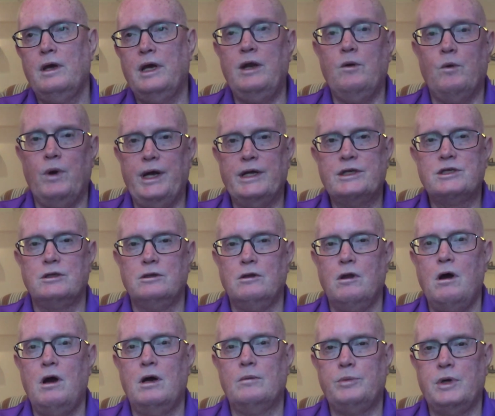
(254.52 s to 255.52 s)
Anyway, it's a
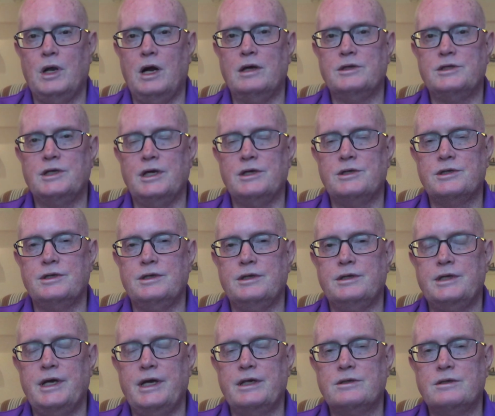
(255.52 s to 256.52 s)
long process and
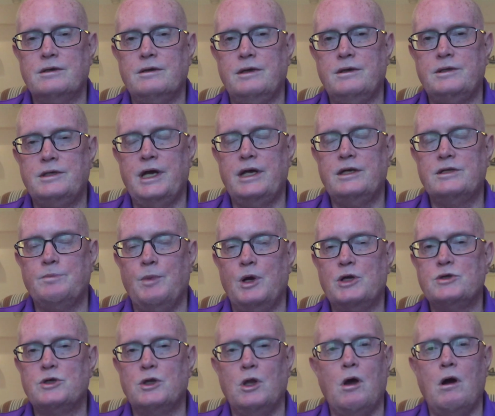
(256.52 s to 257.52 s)
it takes
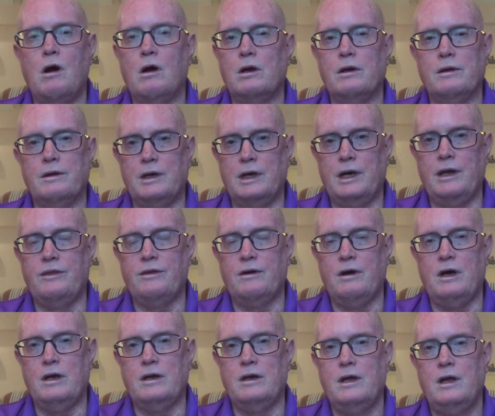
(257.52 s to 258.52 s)
much longer than I
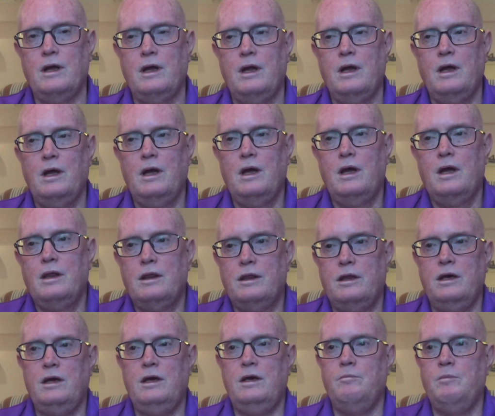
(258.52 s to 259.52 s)
thought.
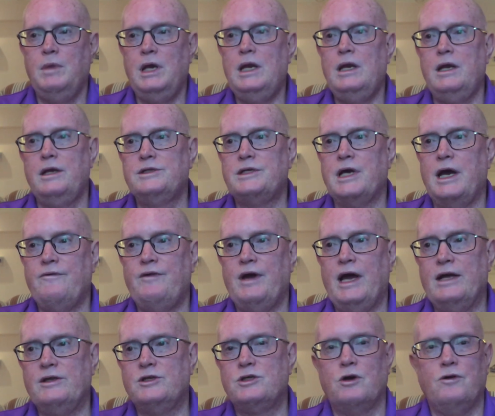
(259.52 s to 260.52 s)
The meetings I've
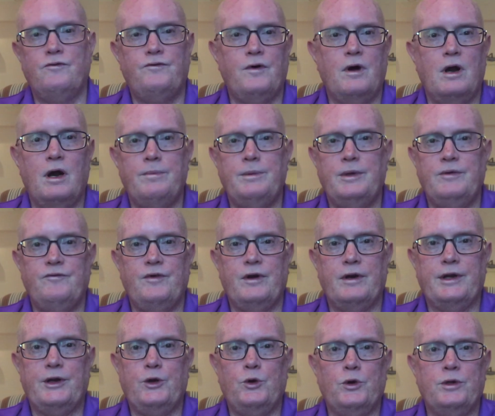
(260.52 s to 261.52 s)
had so far have been
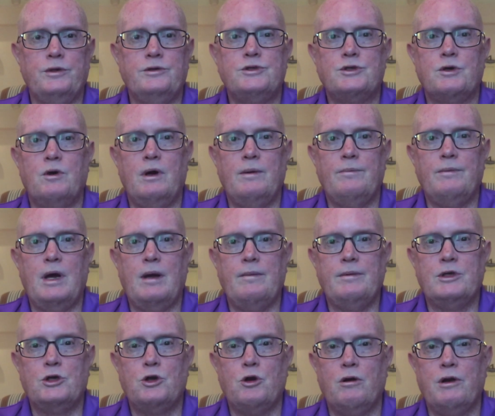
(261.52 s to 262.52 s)
very good, so I'm
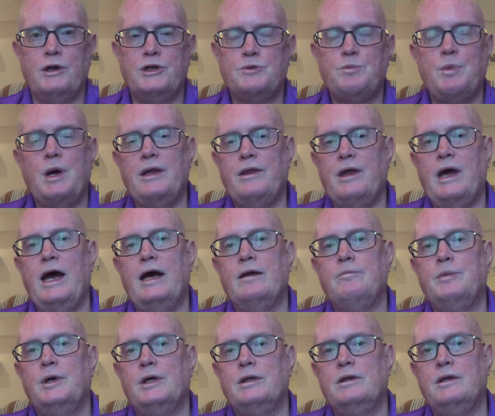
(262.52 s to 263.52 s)
encouraged by
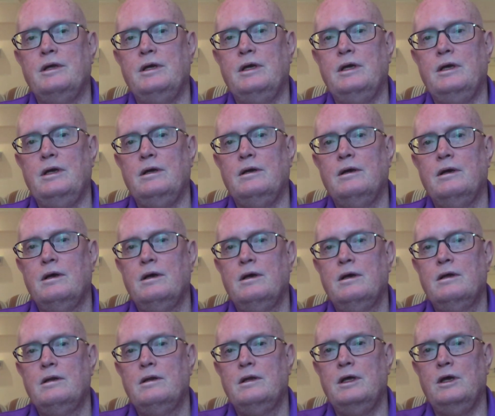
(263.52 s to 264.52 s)
that. But the
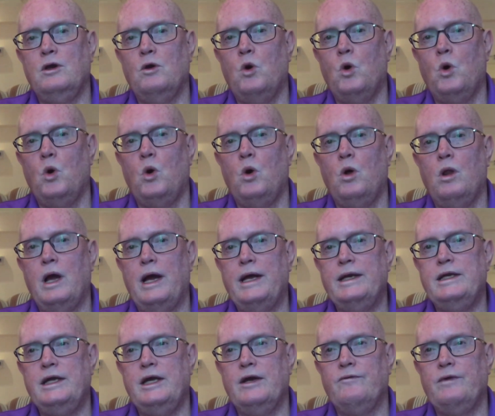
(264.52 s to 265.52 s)
whole
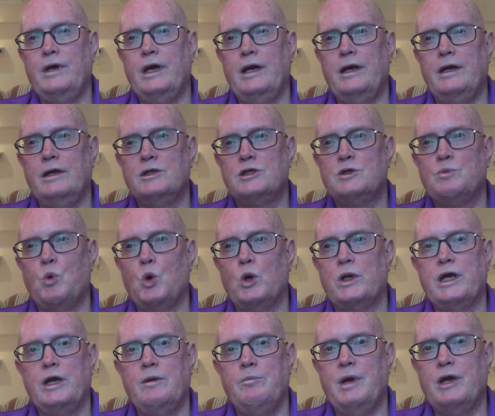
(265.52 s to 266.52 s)
idea of getting
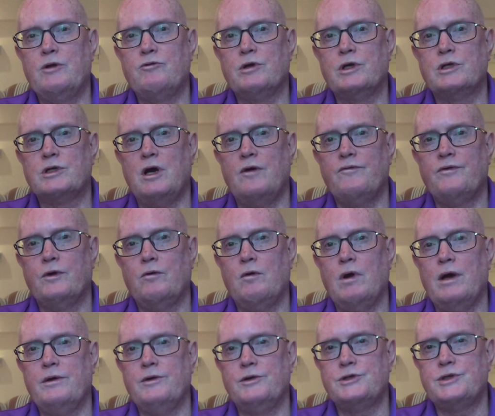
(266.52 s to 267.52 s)
Sportkid Metrics off the
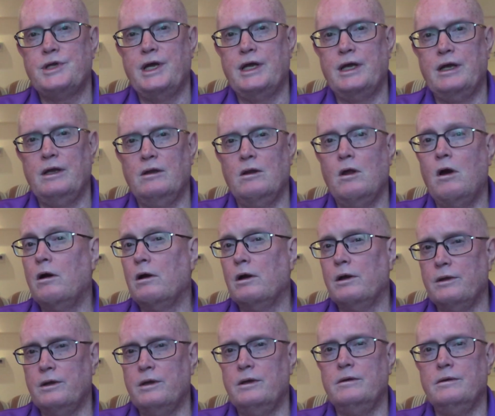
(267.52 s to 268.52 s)
ground is taking
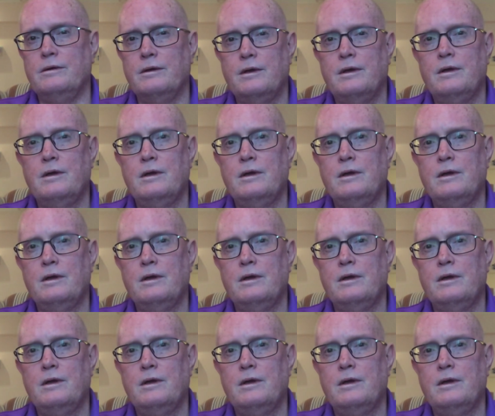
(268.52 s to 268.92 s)
longer than